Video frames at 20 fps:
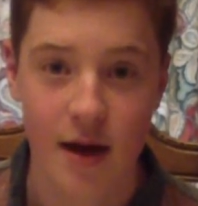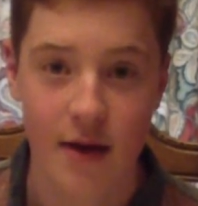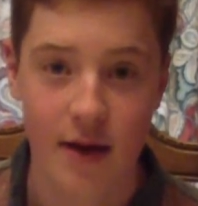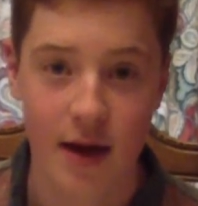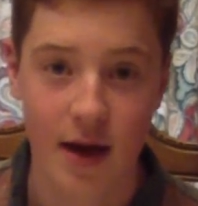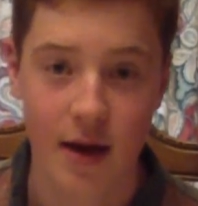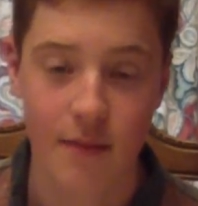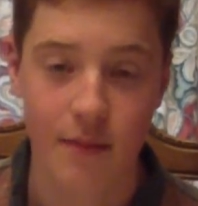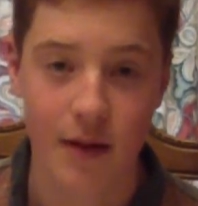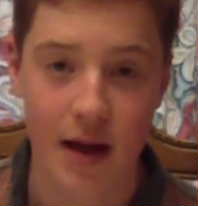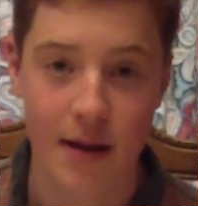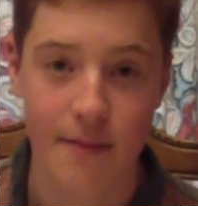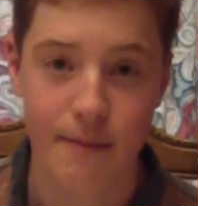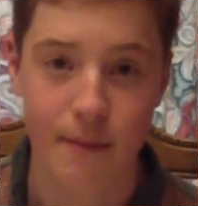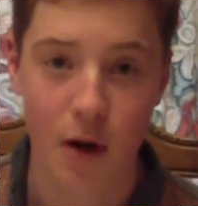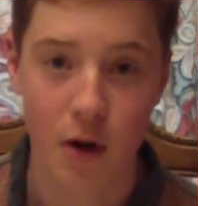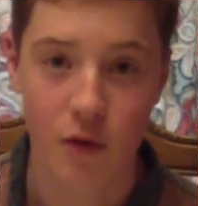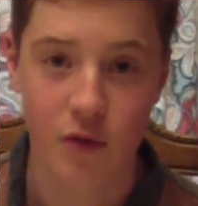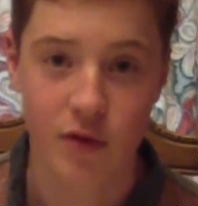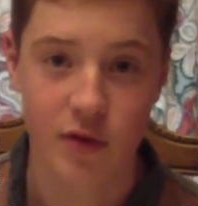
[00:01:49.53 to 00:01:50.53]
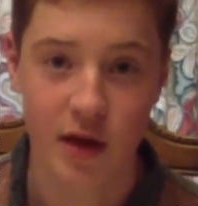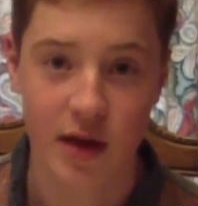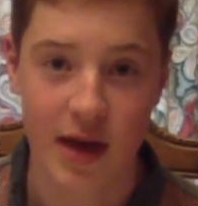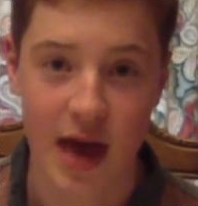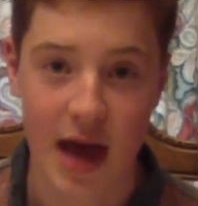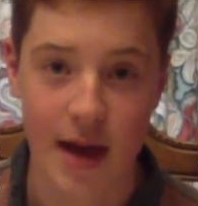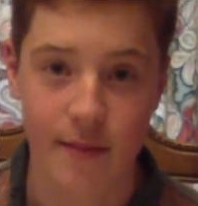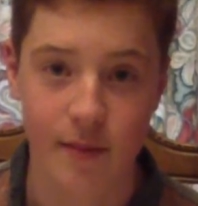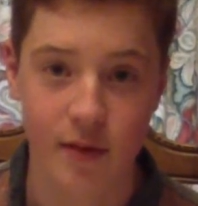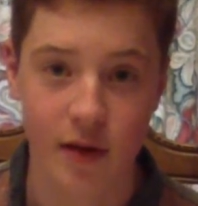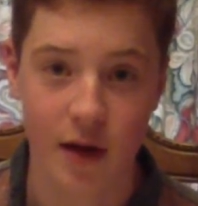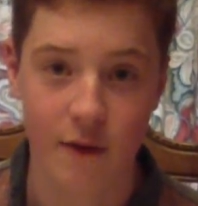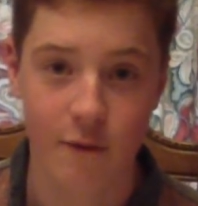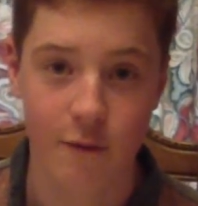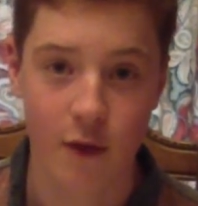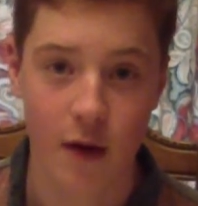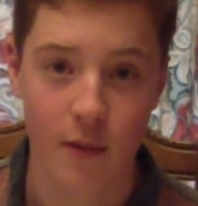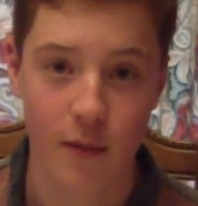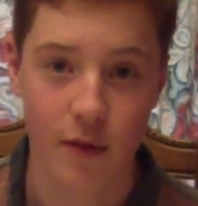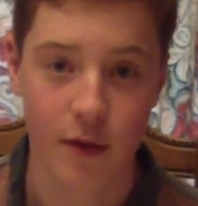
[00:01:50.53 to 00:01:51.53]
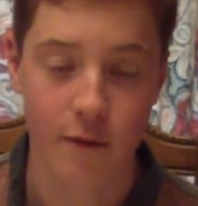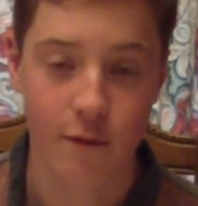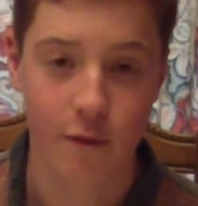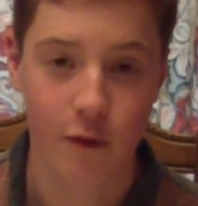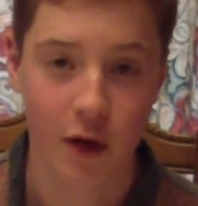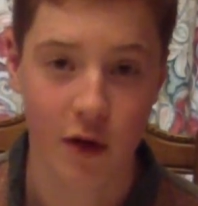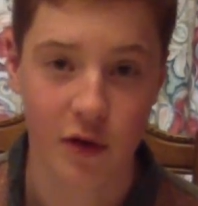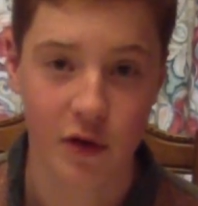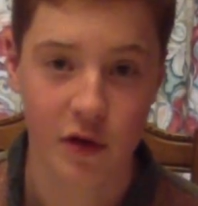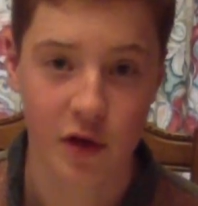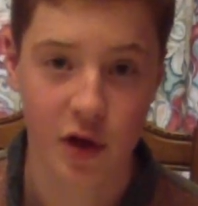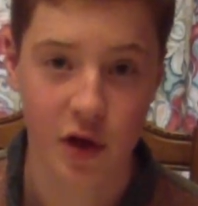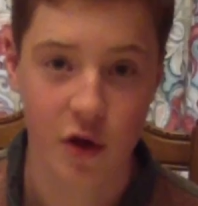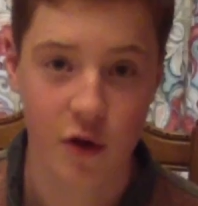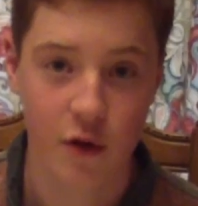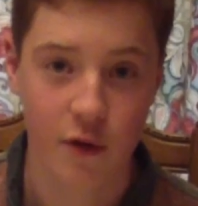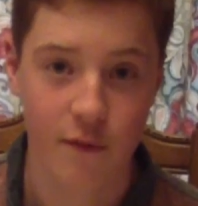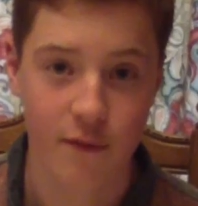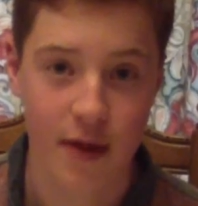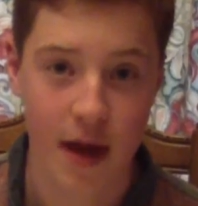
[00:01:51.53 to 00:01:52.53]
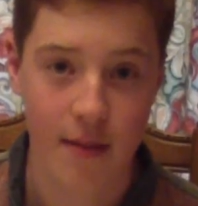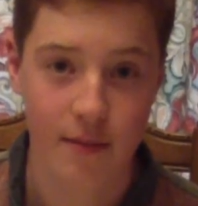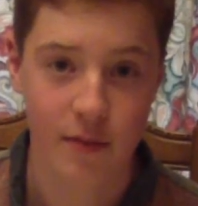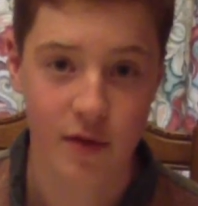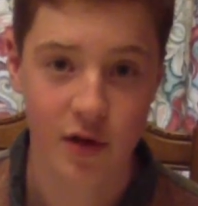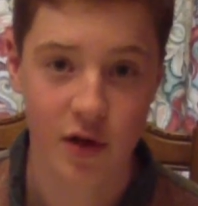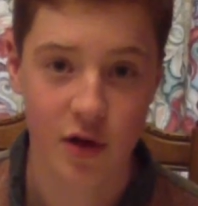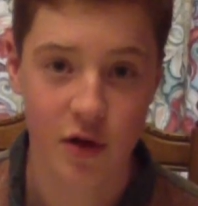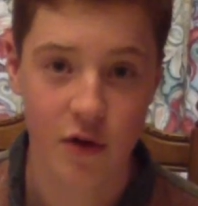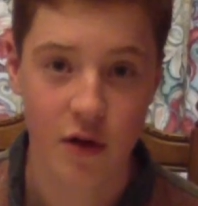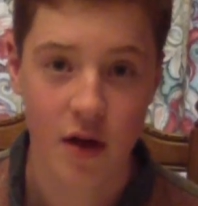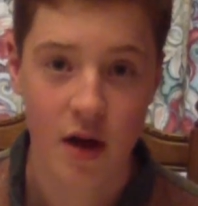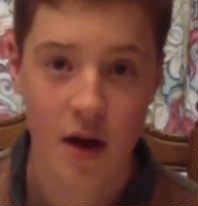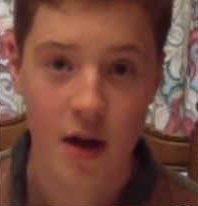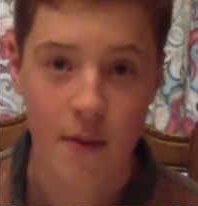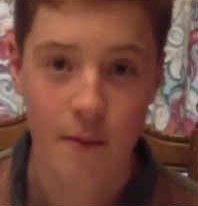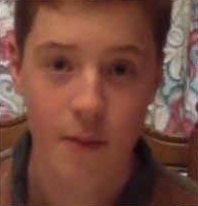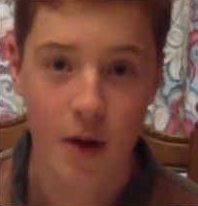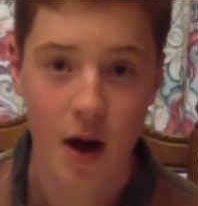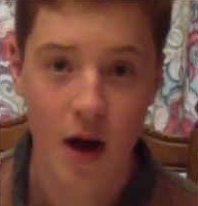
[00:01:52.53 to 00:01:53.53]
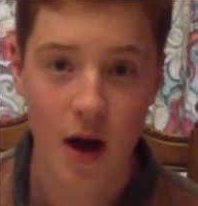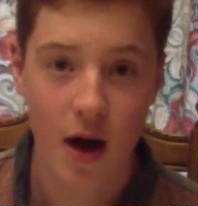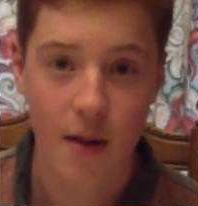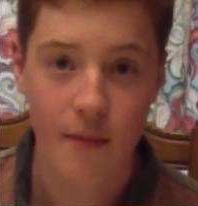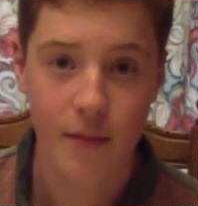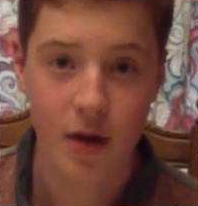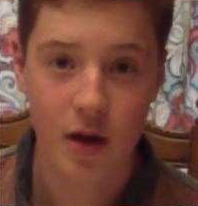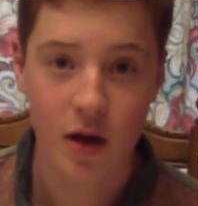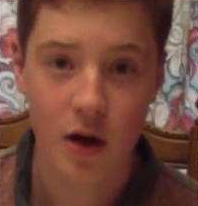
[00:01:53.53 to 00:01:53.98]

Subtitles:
They're going to play most of the games up front with the front two of them two. But